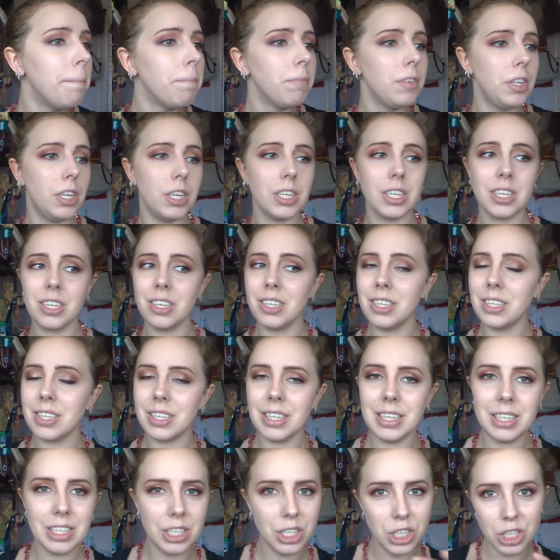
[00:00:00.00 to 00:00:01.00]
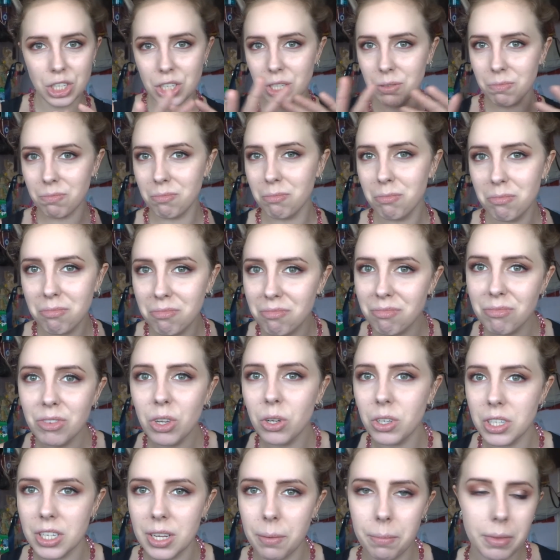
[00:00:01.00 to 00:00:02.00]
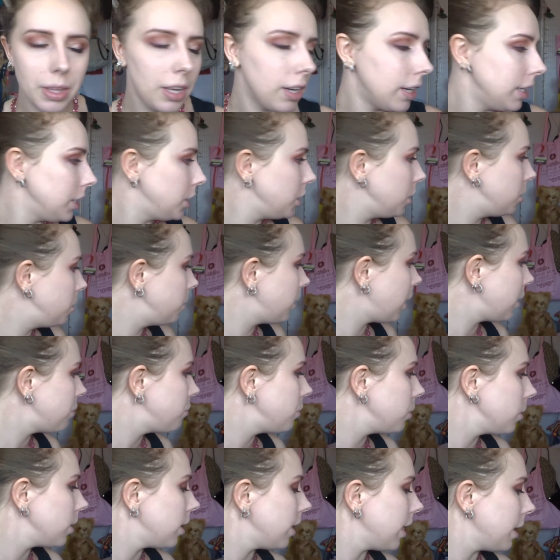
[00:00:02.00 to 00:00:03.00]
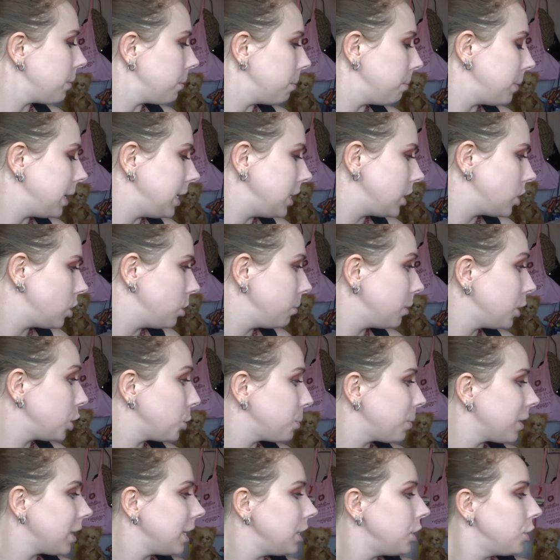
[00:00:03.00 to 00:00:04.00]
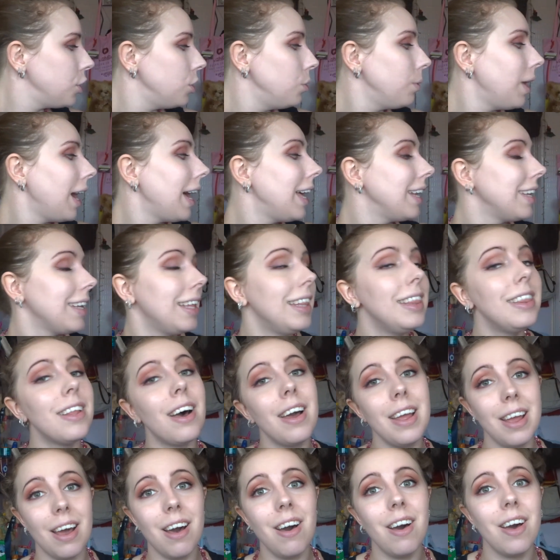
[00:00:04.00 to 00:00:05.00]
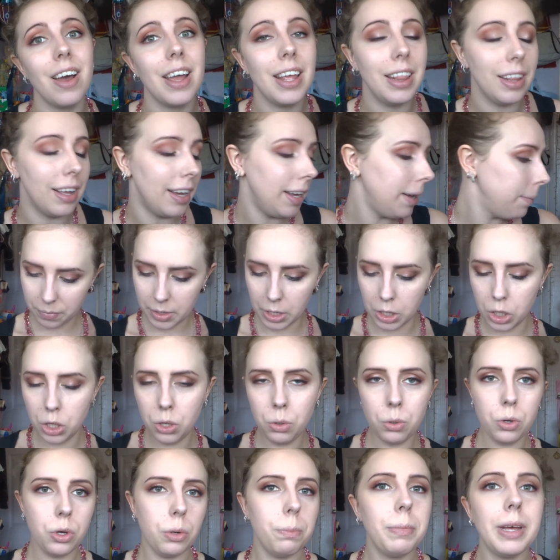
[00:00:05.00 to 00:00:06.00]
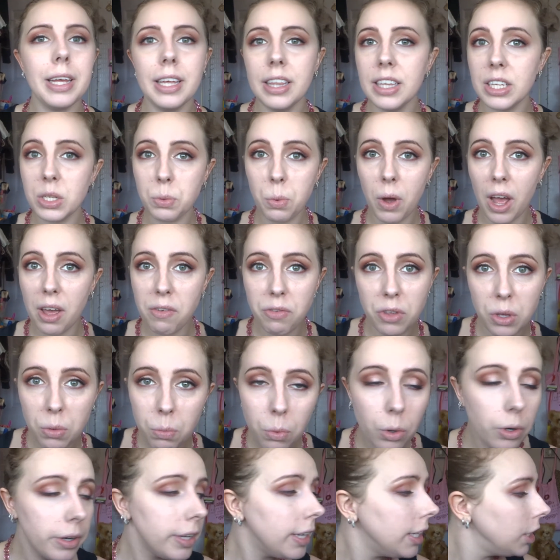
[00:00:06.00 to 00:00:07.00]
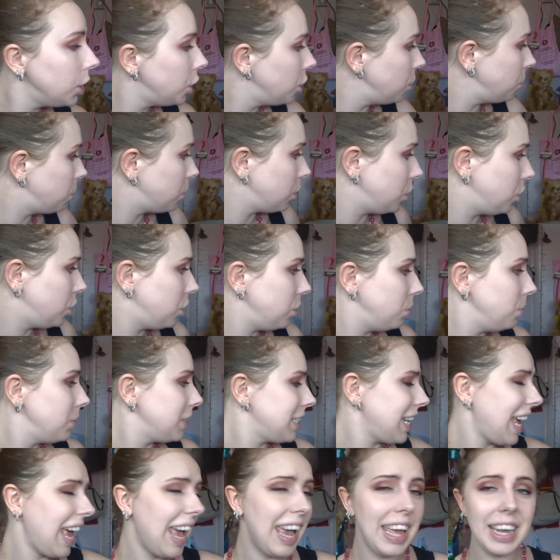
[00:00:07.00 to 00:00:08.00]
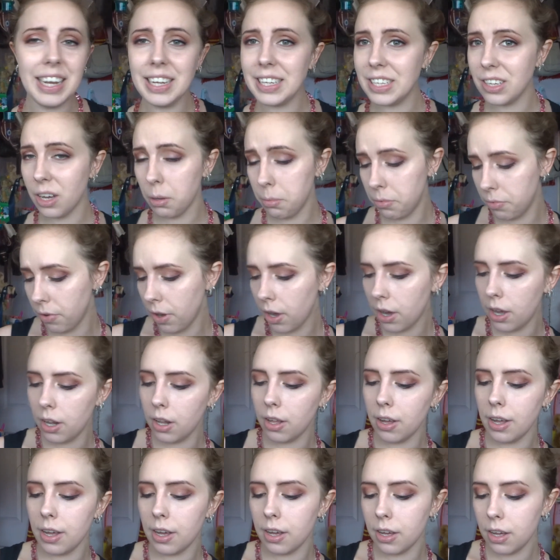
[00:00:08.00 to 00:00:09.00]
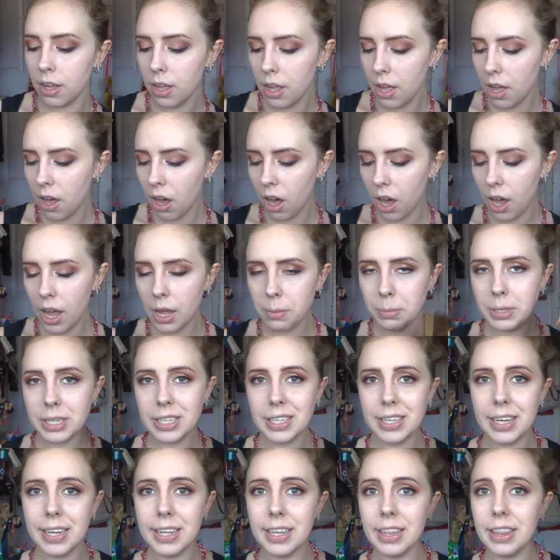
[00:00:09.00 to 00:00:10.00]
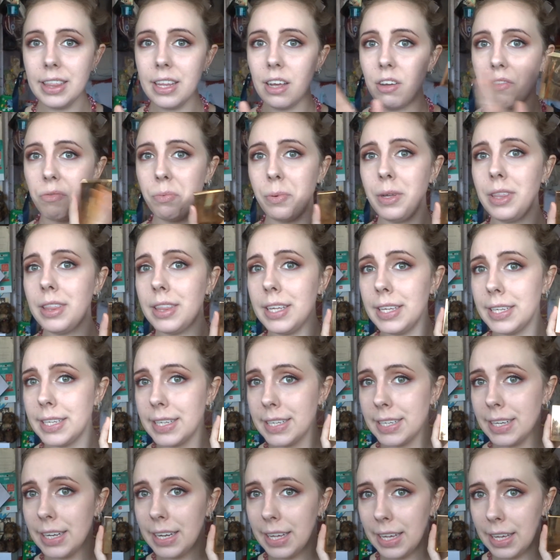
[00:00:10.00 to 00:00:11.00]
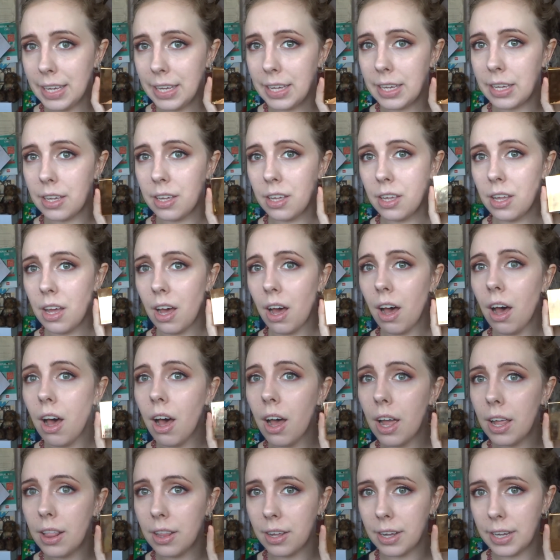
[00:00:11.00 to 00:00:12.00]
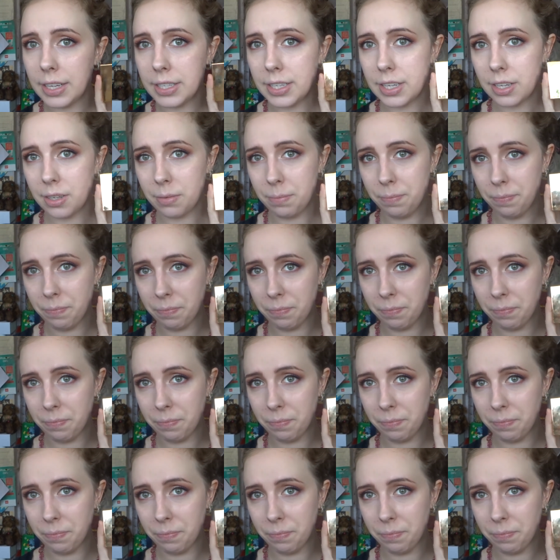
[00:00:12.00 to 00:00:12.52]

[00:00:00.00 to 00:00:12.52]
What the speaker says: just because it's just not something I do. I feel like that would make too much, but I do add a light highlight. You could make this whatever you wanted. You could use any type of highlighter. I am still in love with this sleek highlighter